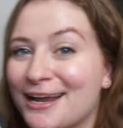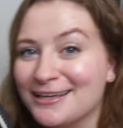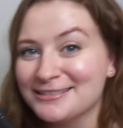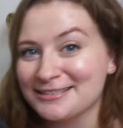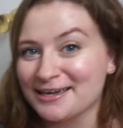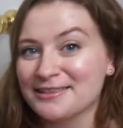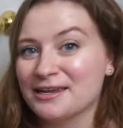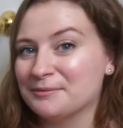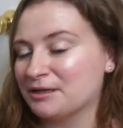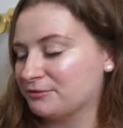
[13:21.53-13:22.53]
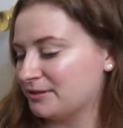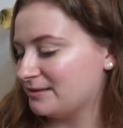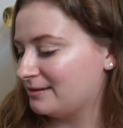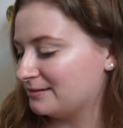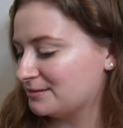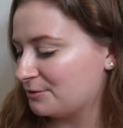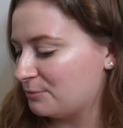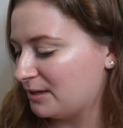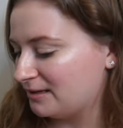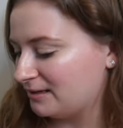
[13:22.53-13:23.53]
I say that I'm gonna read this
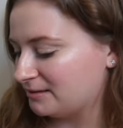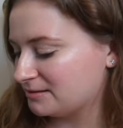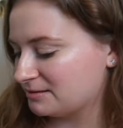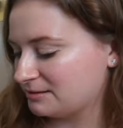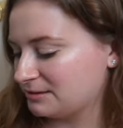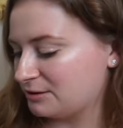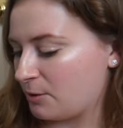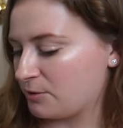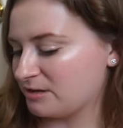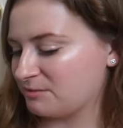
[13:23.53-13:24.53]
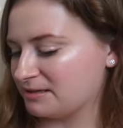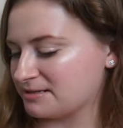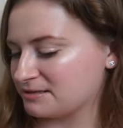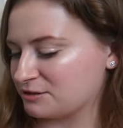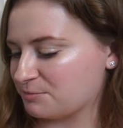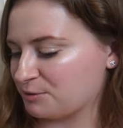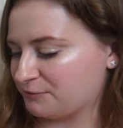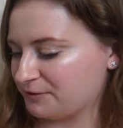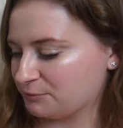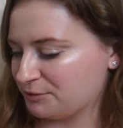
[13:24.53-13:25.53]
when it's snowing because it's such a
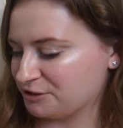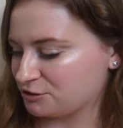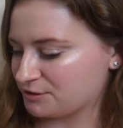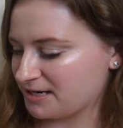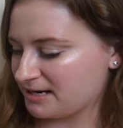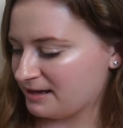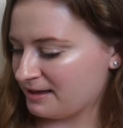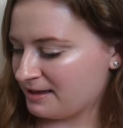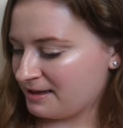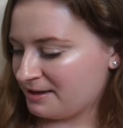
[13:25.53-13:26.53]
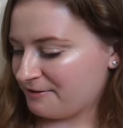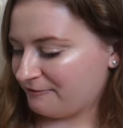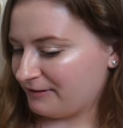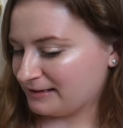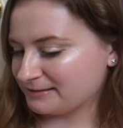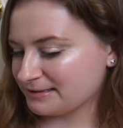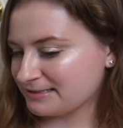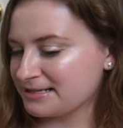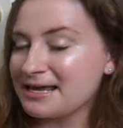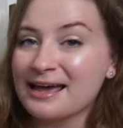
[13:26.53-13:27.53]
perfect wintry
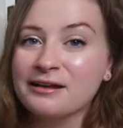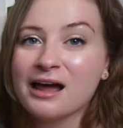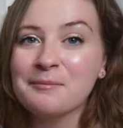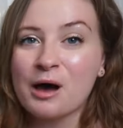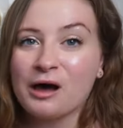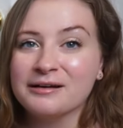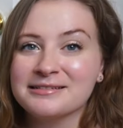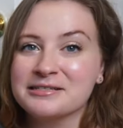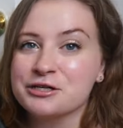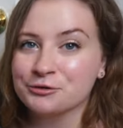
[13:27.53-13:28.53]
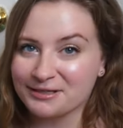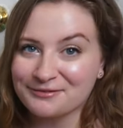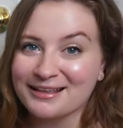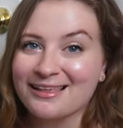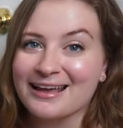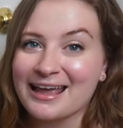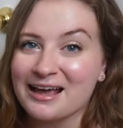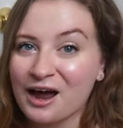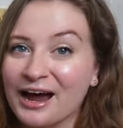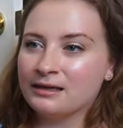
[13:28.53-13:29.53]
fantasy and I'm honestly craving like a
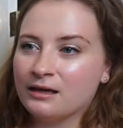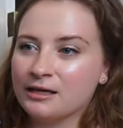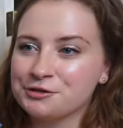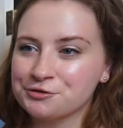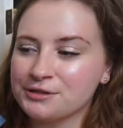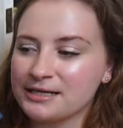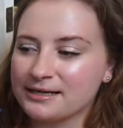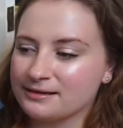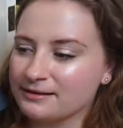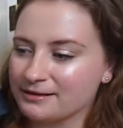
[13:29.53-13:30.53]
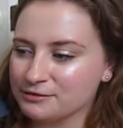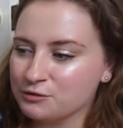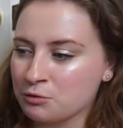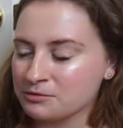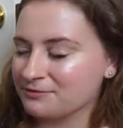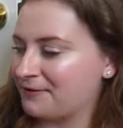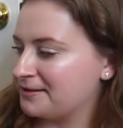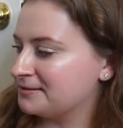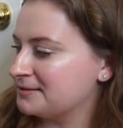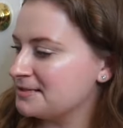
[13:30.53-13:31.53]
hot, intricate like adult
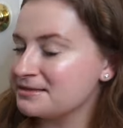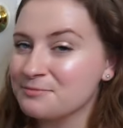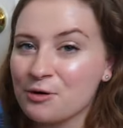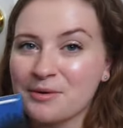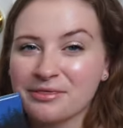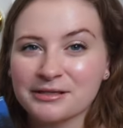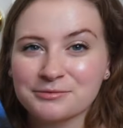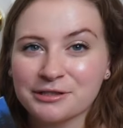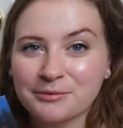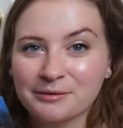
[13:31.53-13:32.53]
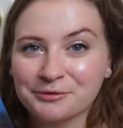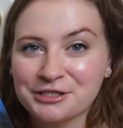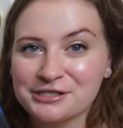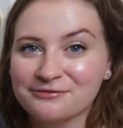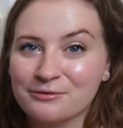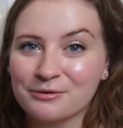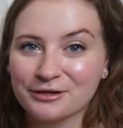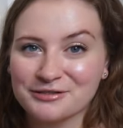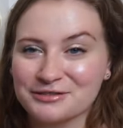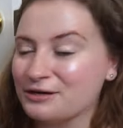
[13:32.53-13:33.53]
fantasy at the moment. That's really what I'm reaching
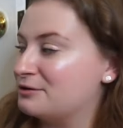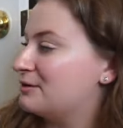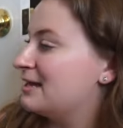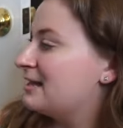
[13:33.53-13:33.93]
for so